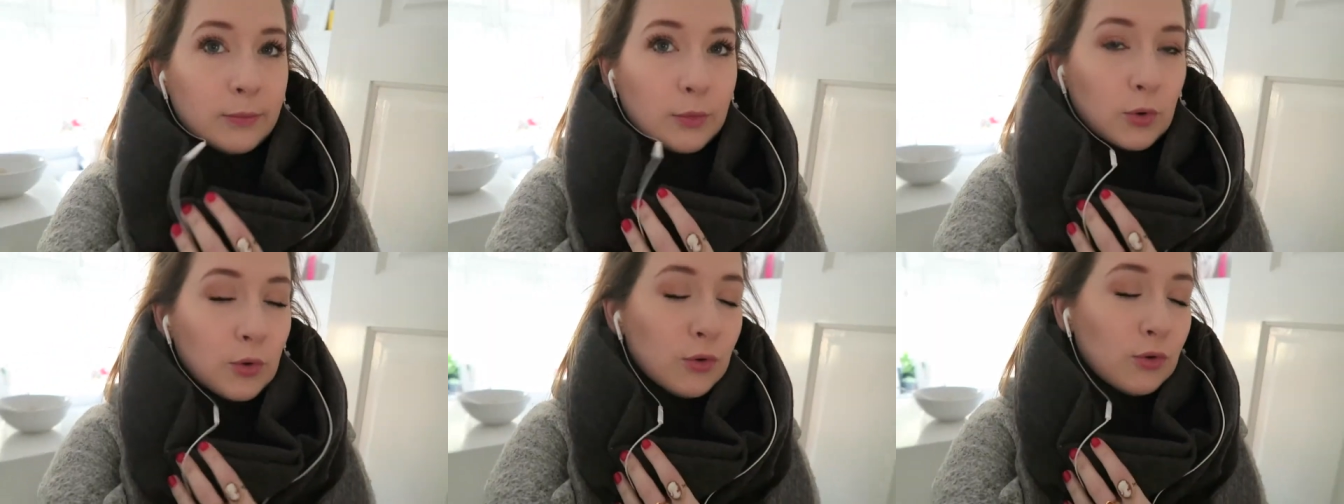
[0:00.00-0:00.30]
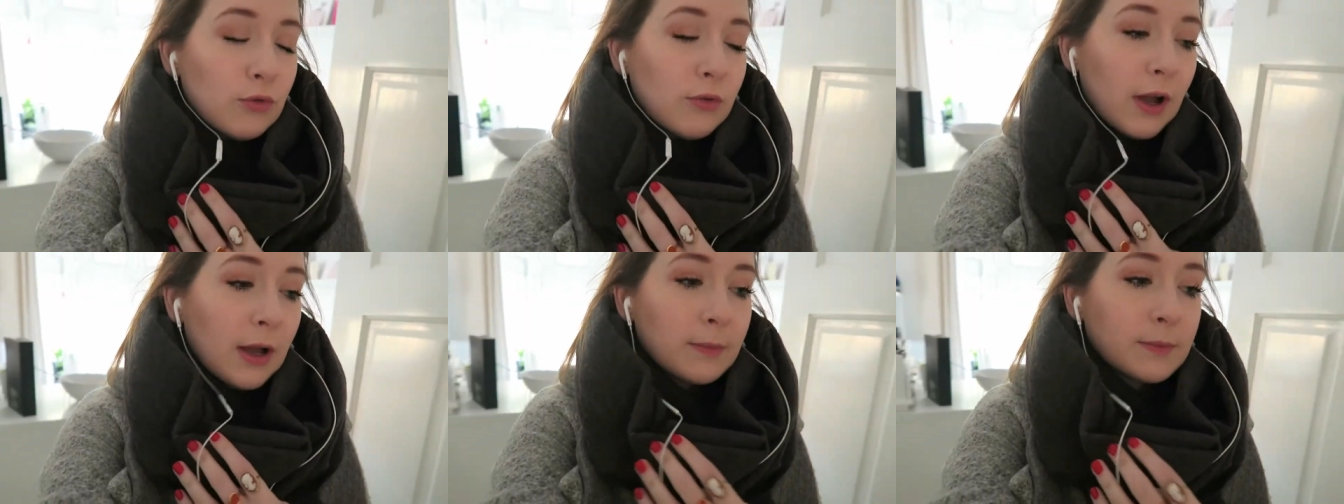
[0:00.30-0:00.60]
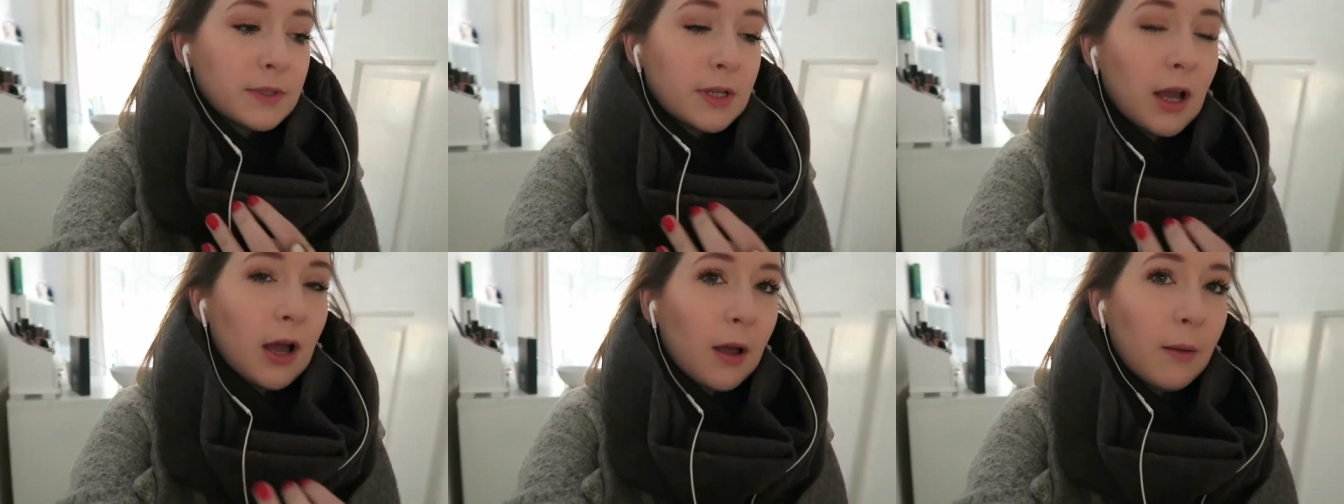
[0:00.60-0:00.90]
I'm all
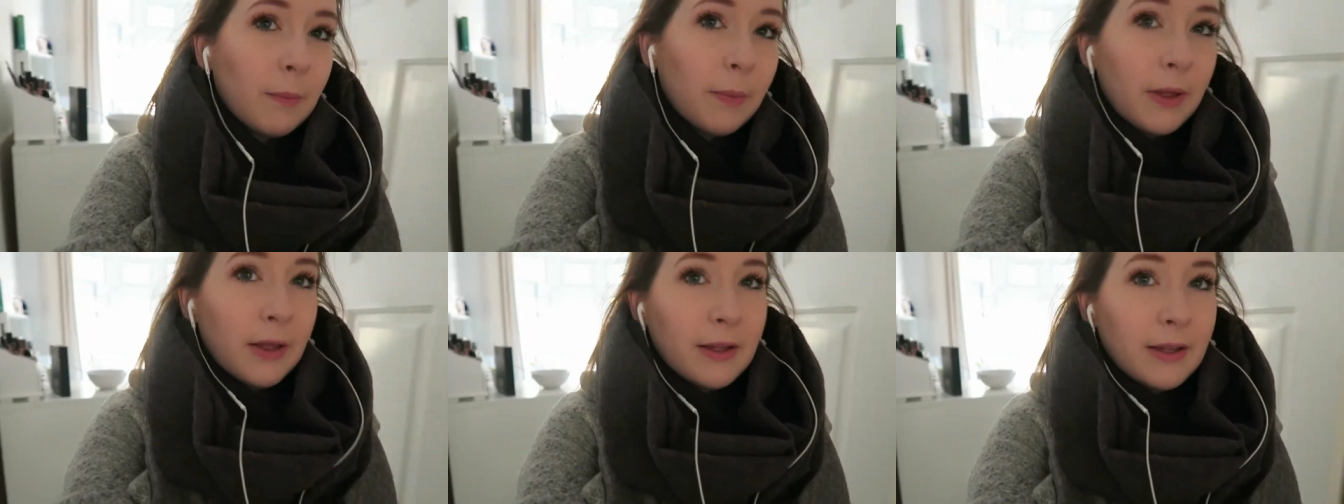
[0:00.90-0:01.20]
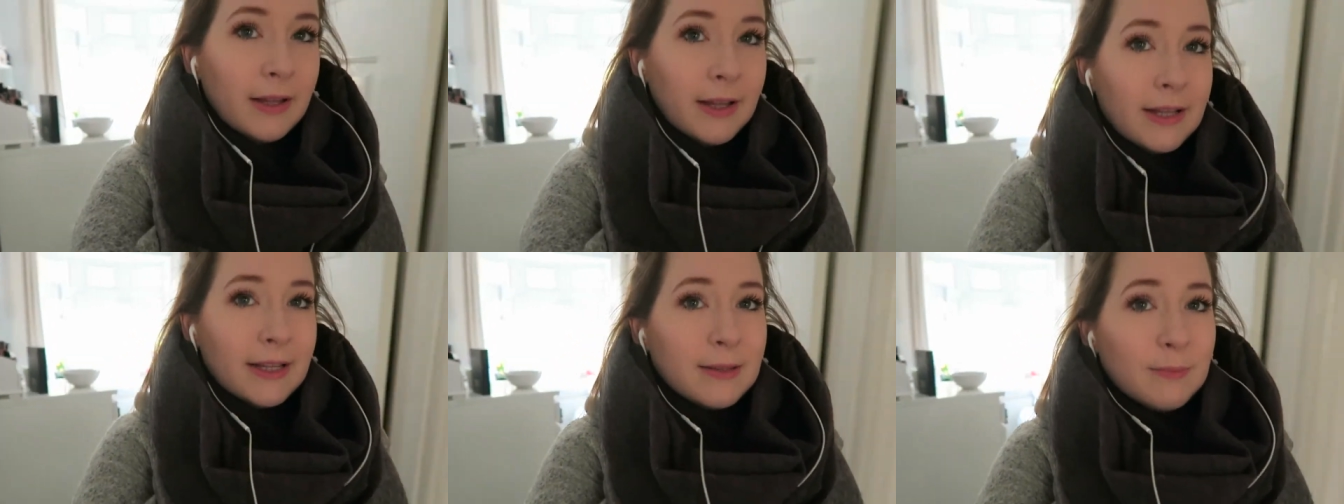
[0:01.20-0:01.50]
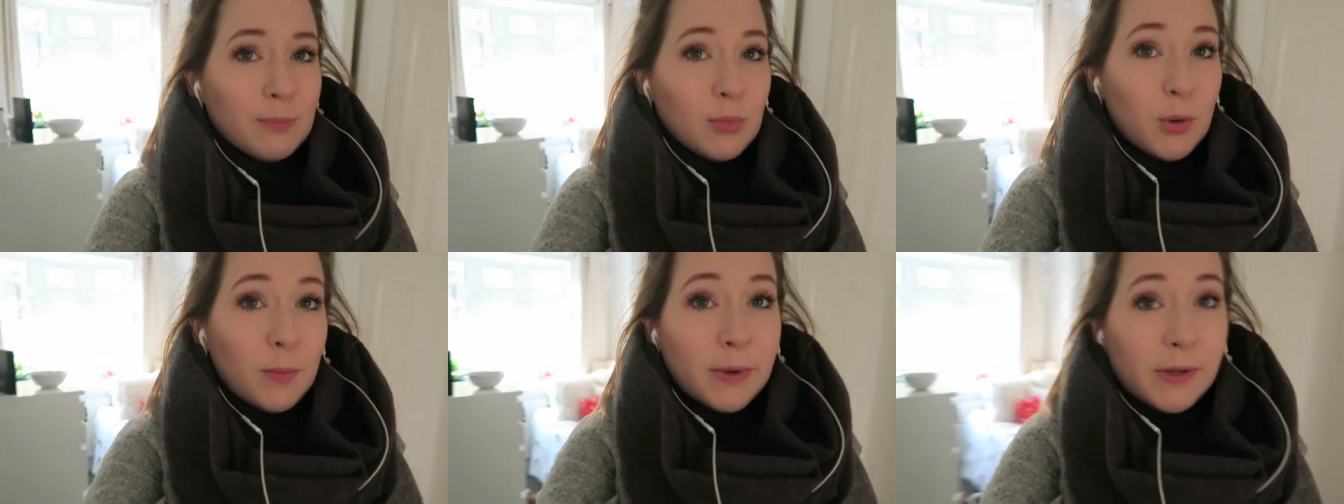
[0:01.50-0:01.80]
wrapped up.
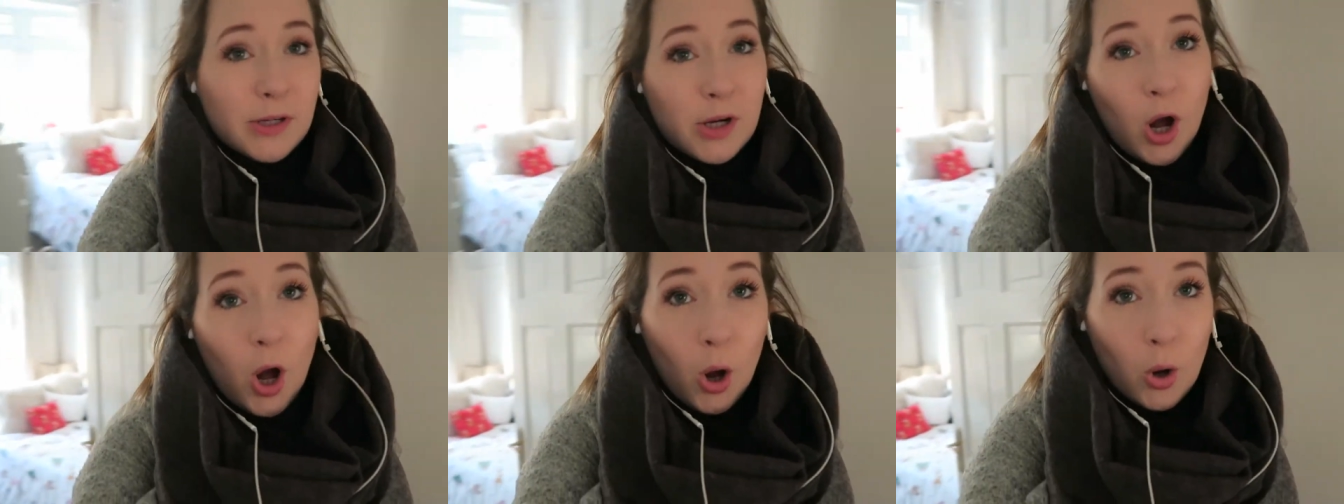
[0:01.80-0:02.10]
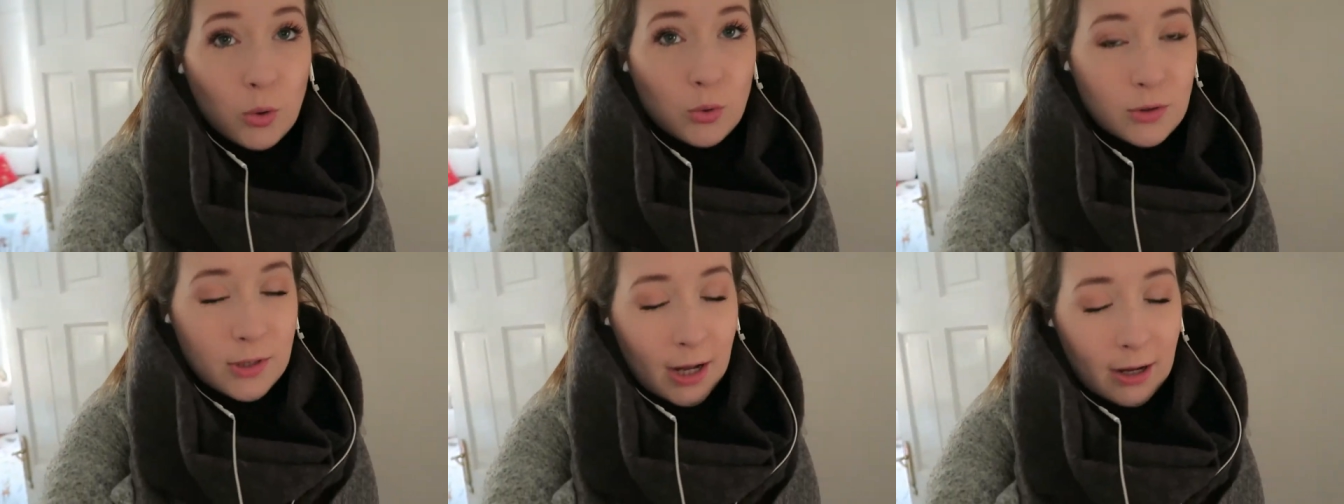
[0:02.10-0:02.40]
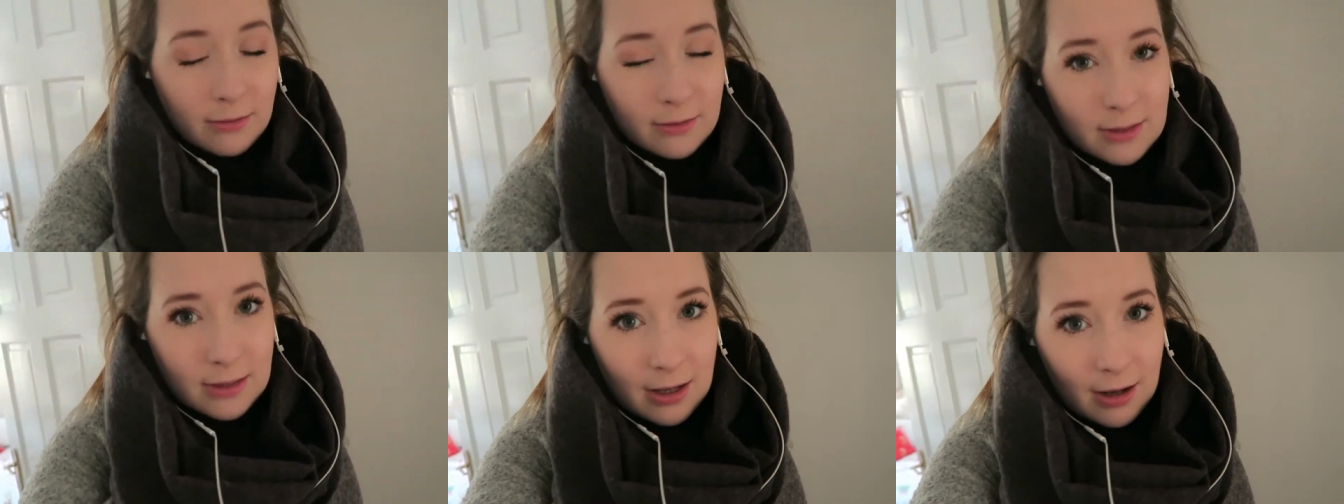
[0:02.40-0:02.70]
It's blooming cold
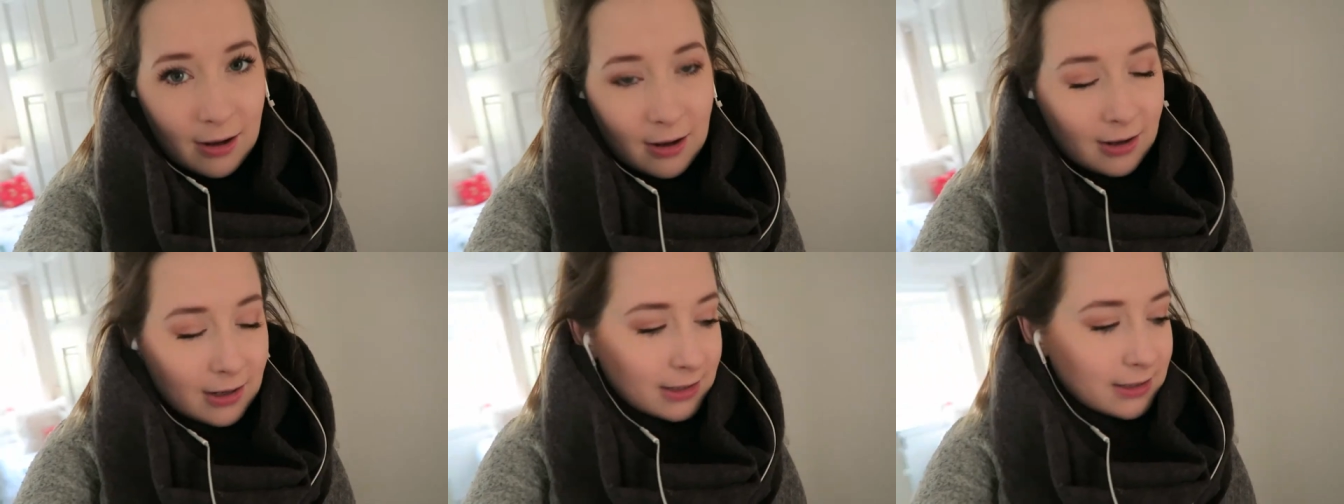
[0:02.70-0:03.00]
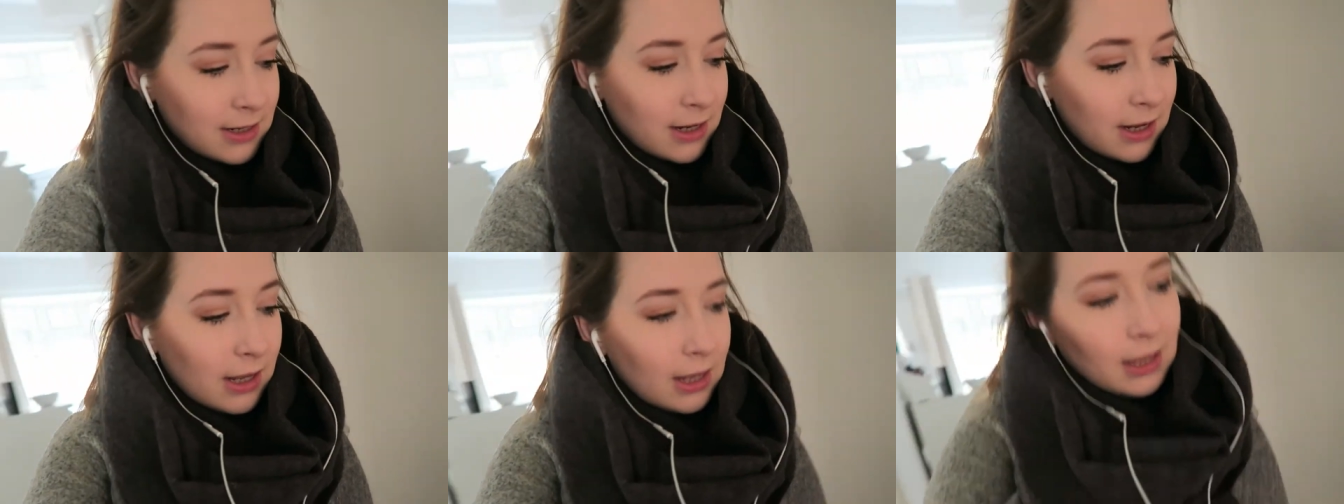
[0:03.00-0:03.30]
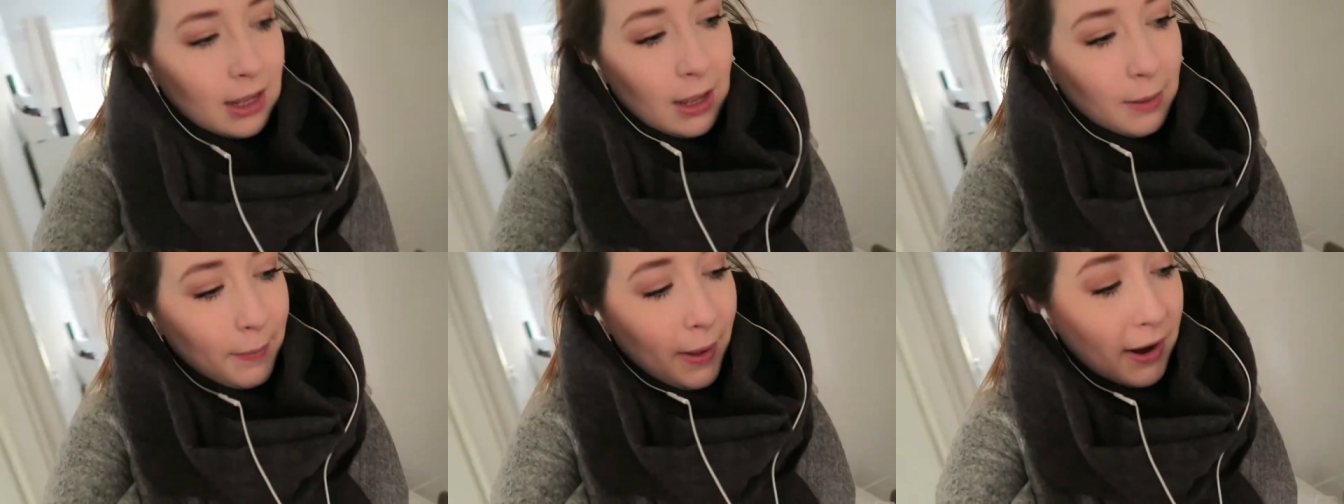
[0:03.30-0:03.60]
outside.
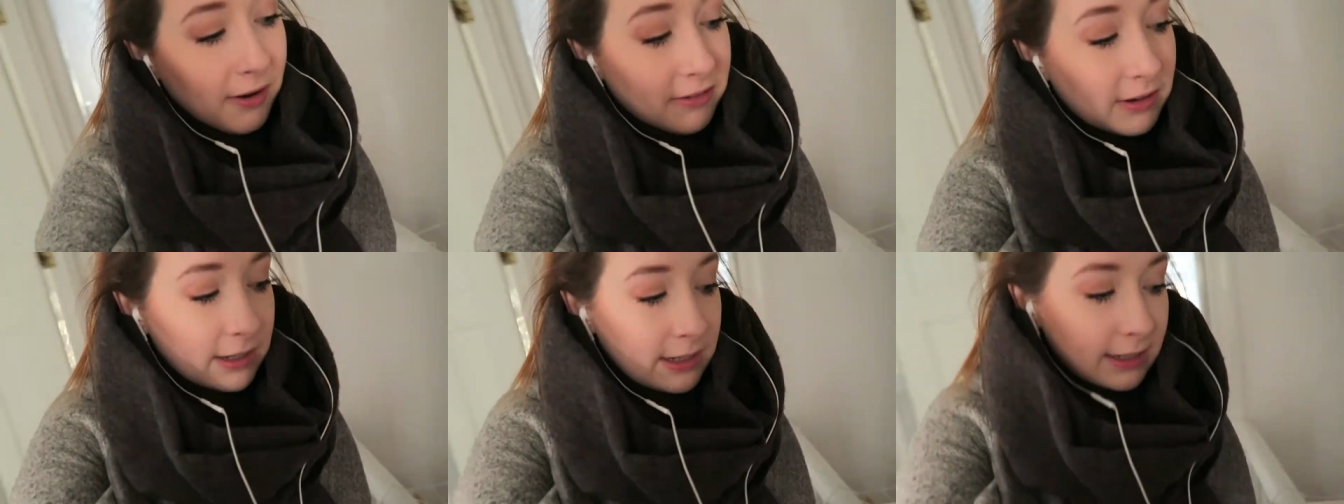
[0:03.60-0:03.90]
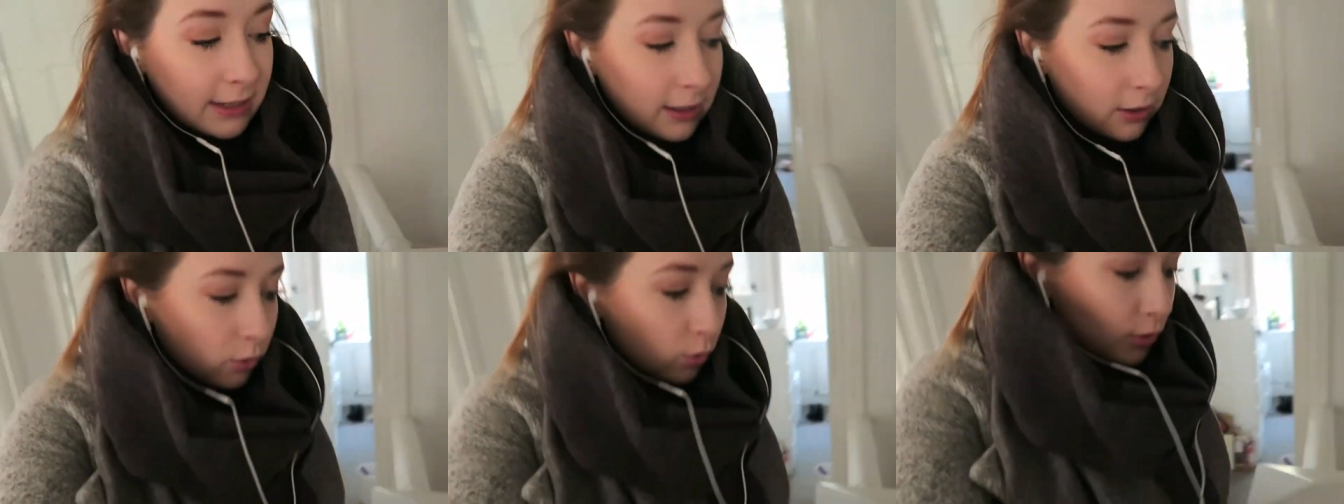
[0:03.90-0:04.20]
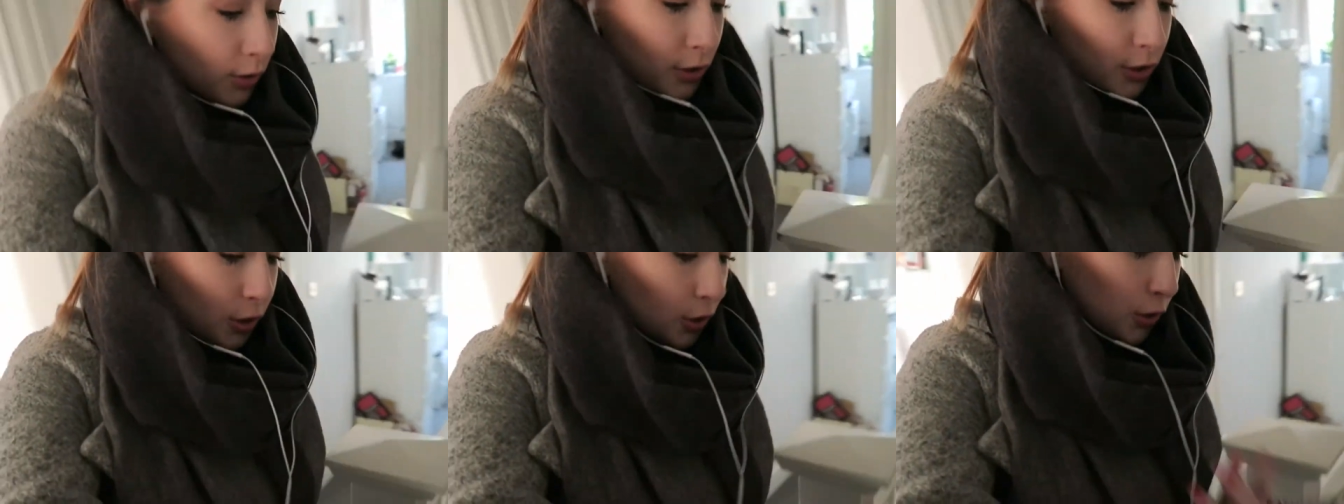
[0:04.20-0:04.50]
Apparently, according to